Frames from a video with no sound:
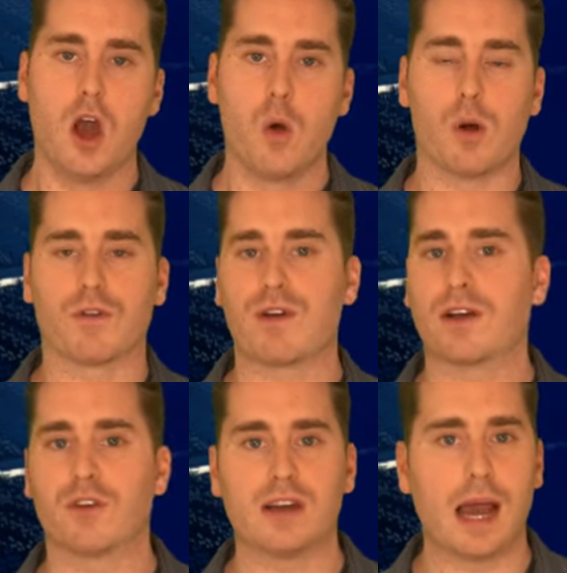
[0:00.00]
While
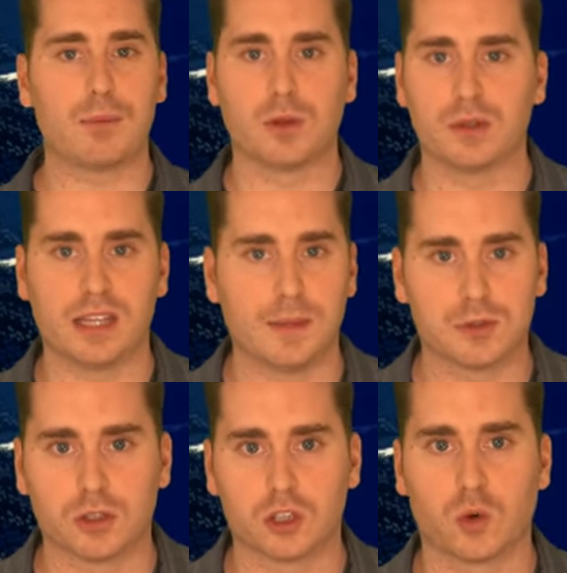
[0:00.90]
Frankfurt Napoli was the
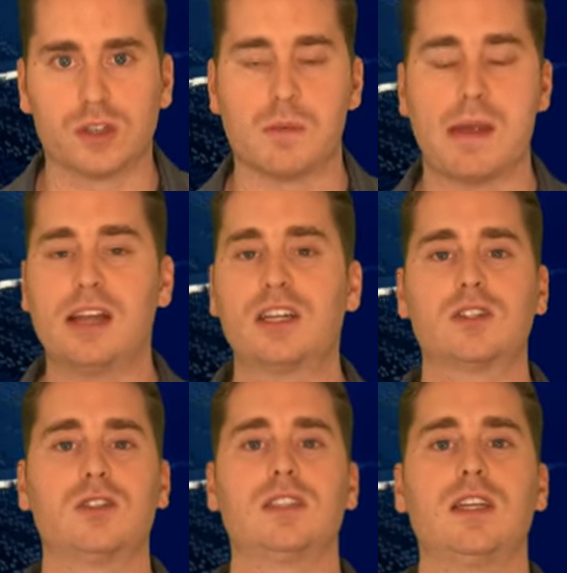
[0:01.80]
hipster's choice,
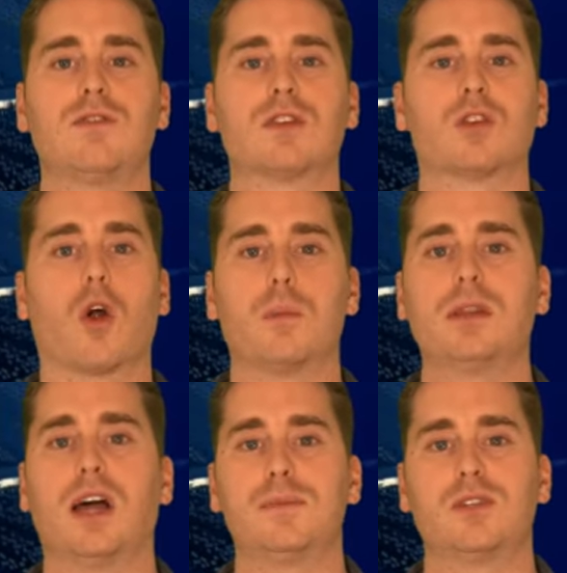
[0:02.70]
Manchester City versus RB
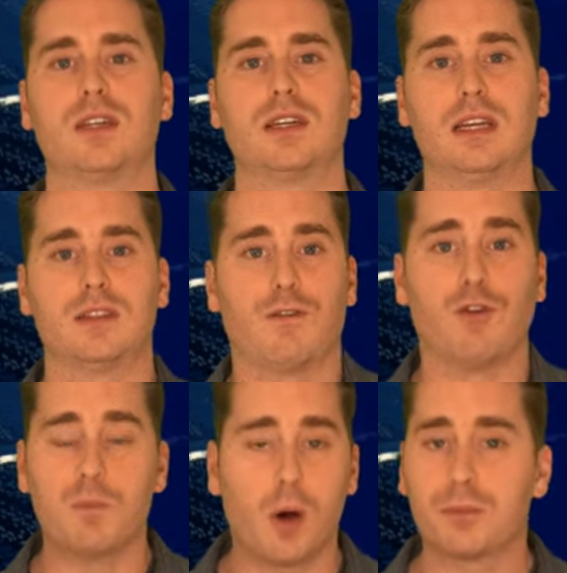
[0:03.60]
Leipzig is a
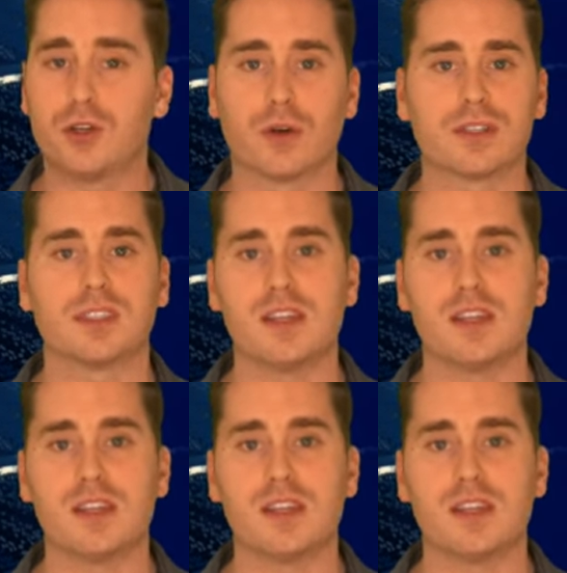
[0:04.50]
football purist's